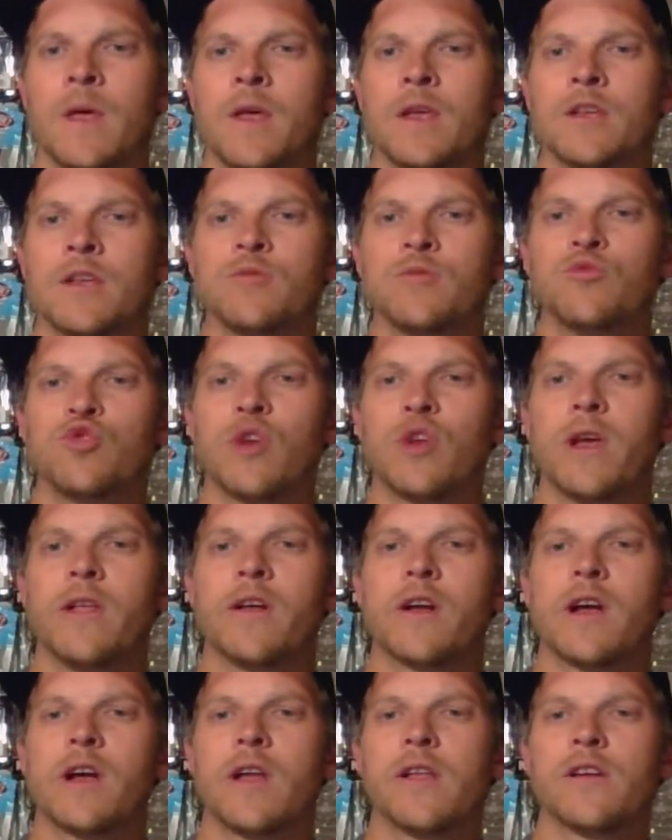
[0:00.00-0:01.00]
Some trailer
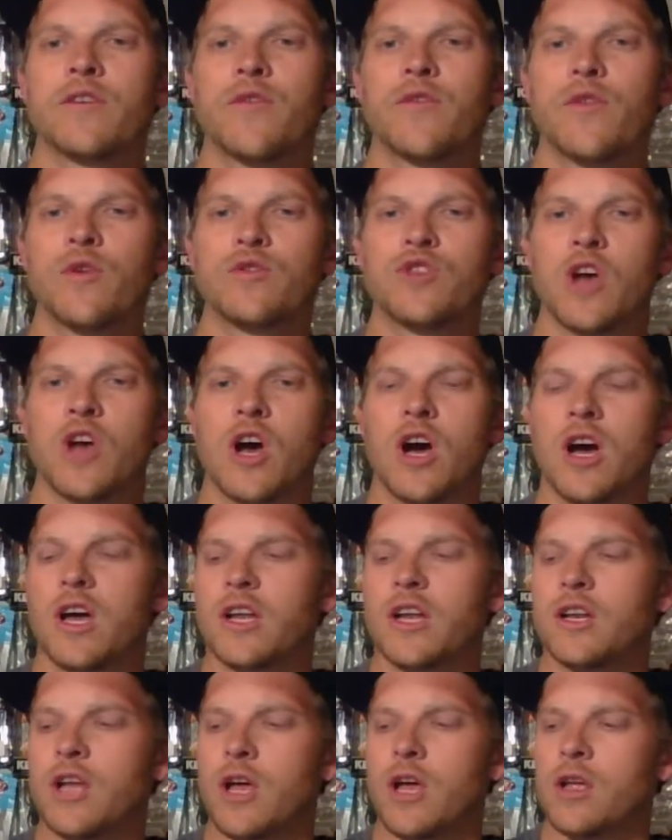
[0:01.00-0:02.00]
colors for those
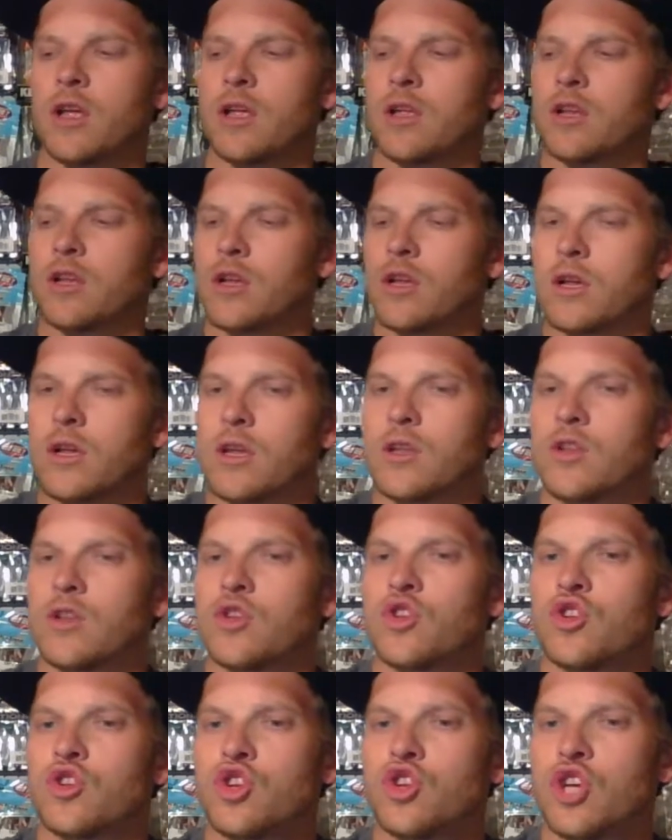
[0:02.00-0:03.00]
odd
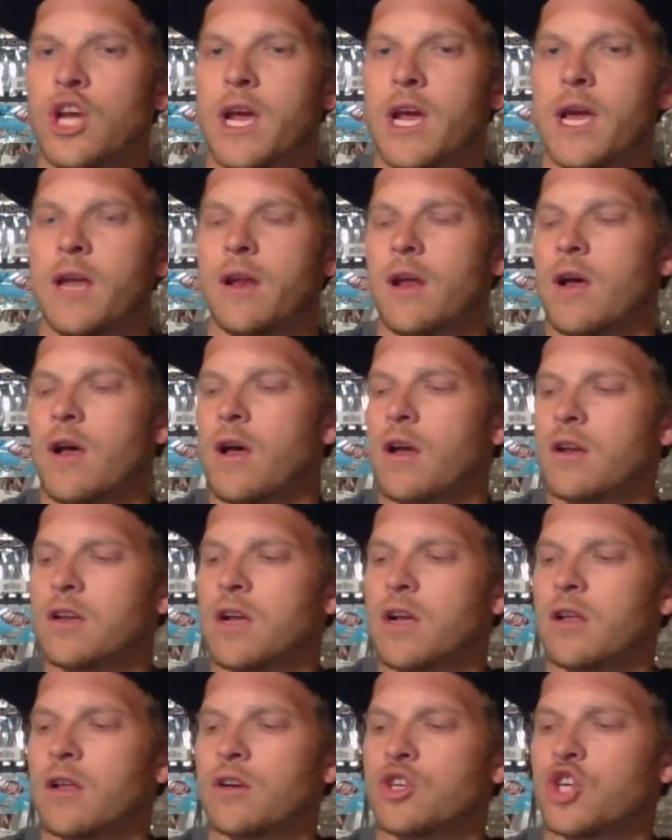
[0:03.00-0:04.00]
chat odd
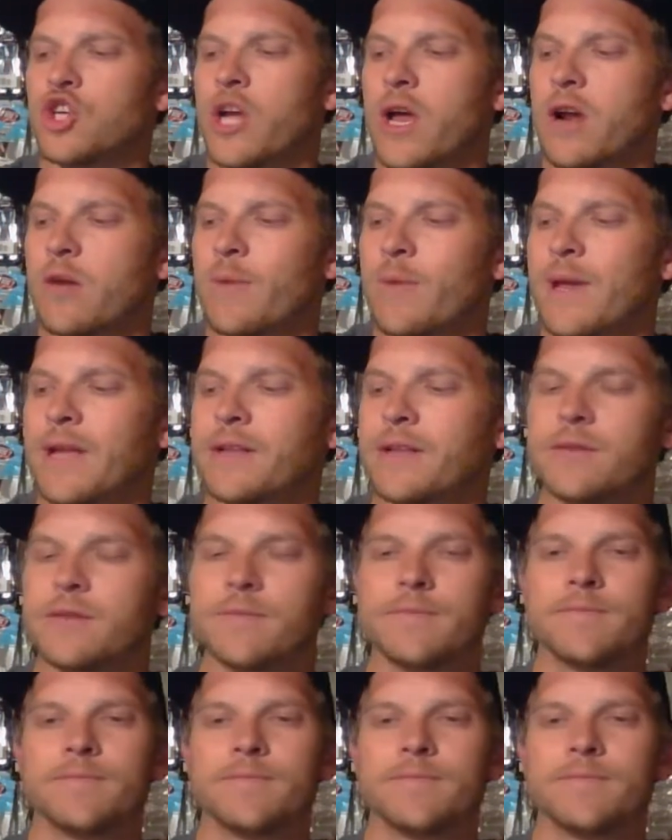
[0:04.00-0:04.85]
colored chatterbaits.